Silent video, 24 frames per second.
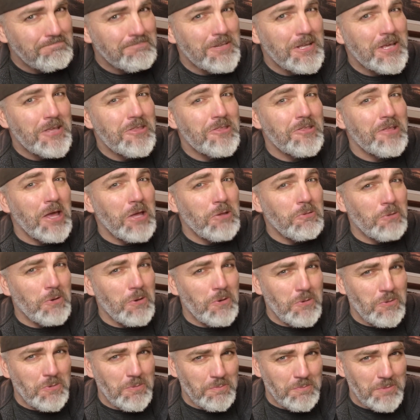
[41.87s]
Stay
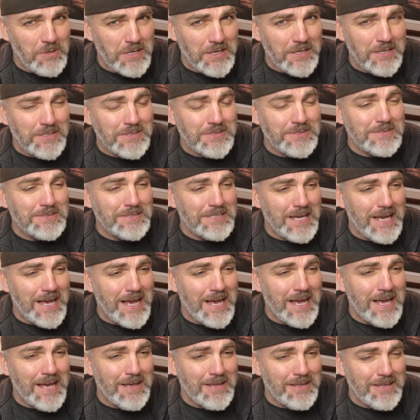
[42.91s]
tuned because
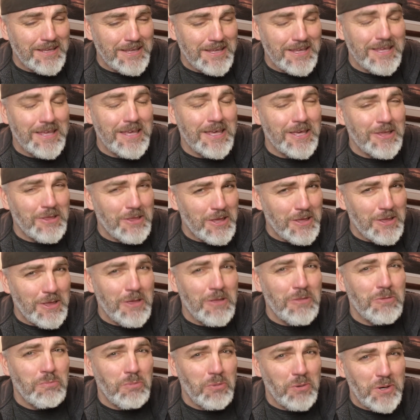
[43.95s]

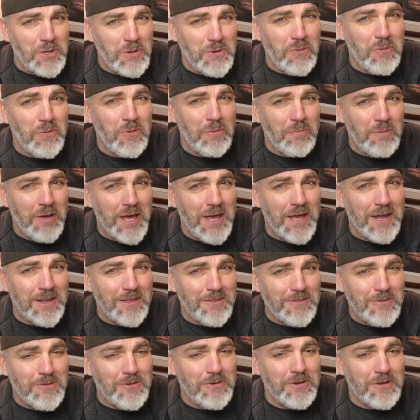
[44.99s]
it's pretty cool, man.
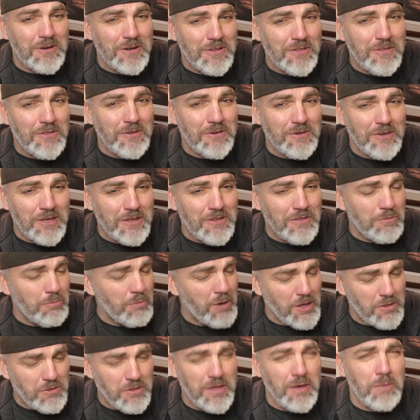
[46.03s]
It's good. It's the
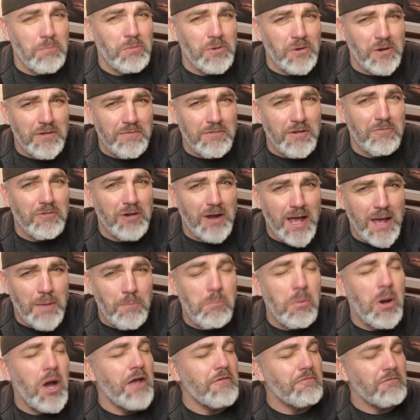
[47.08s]
best kit beer I've ever had
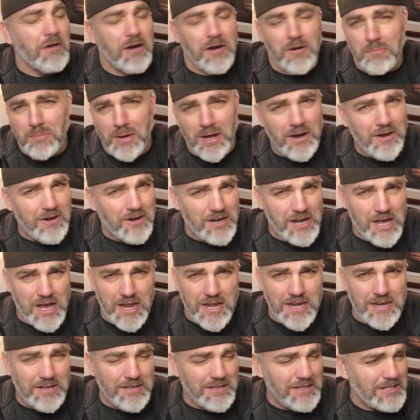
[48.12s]
by far, bar
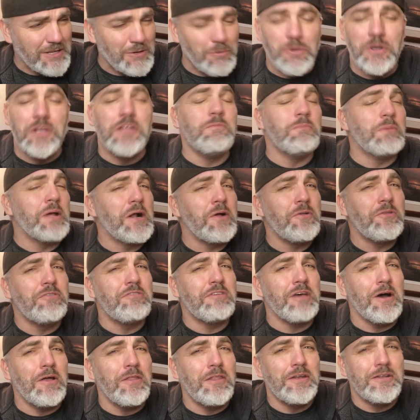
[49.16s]
none. And you wouldn't even be able to
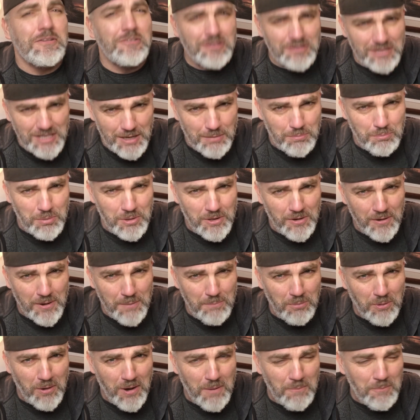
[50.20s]
tell that it's a kit beer, I
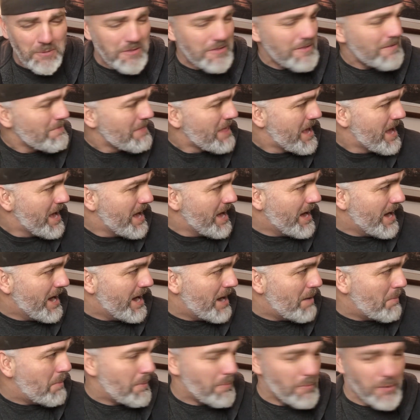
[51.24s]
promise.
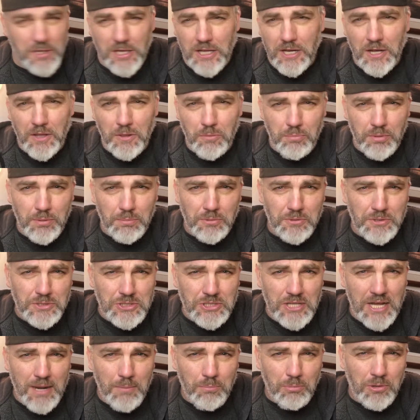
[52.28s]
I'm going to get other people to
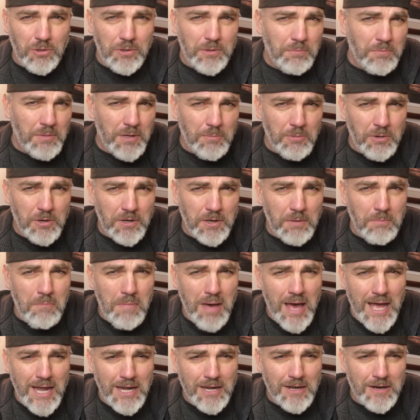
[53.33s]
sample it, and maybe I'll get
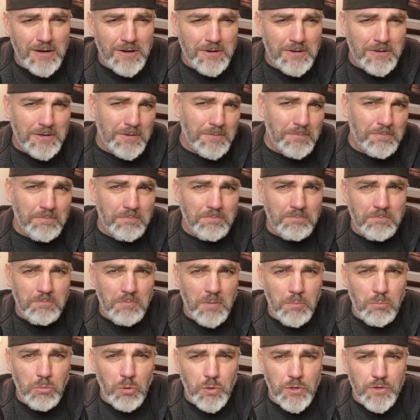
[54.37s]
Mad Dog and my
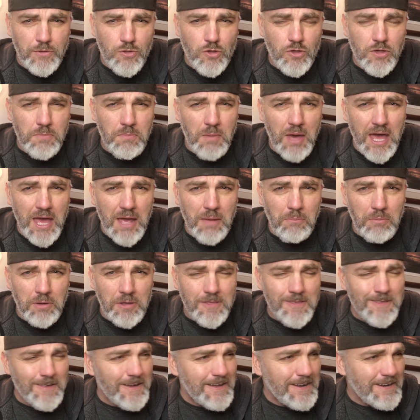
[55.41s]
boy G-Man, my
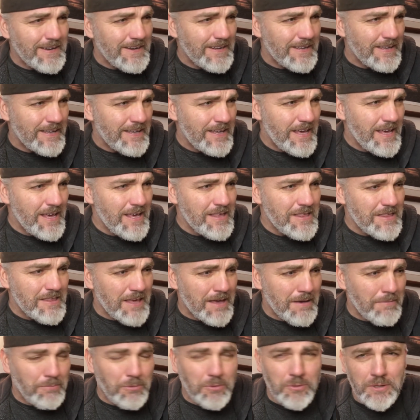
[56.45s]
son, to
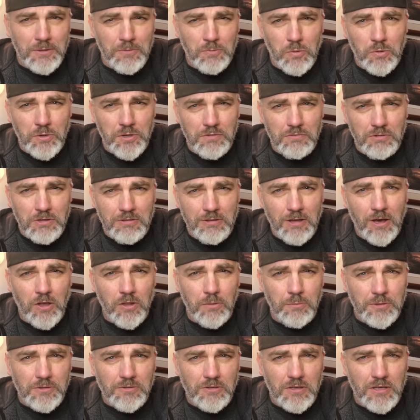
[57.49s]
sample it, and won't even tell
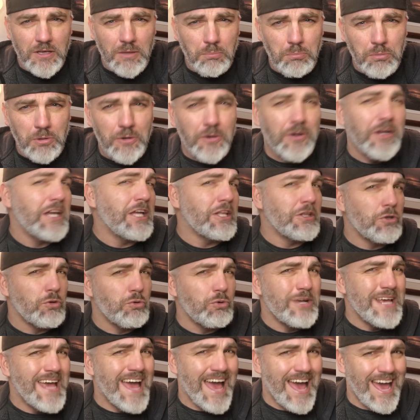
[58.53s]
them it's a kit beer and get the
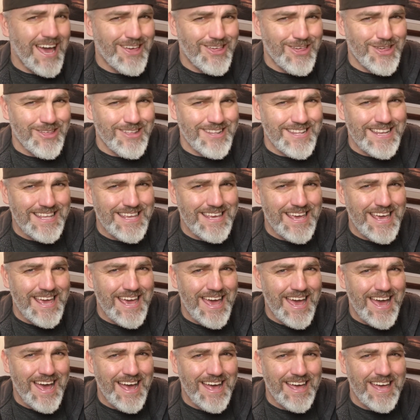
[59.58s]
reaction.
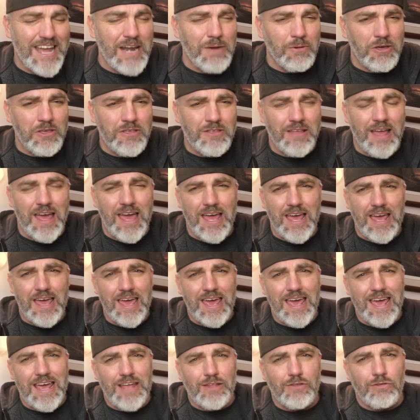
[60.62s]
Yeah. Anyway,
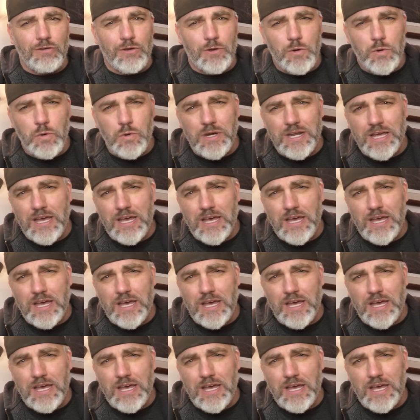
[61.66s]
stay tuned.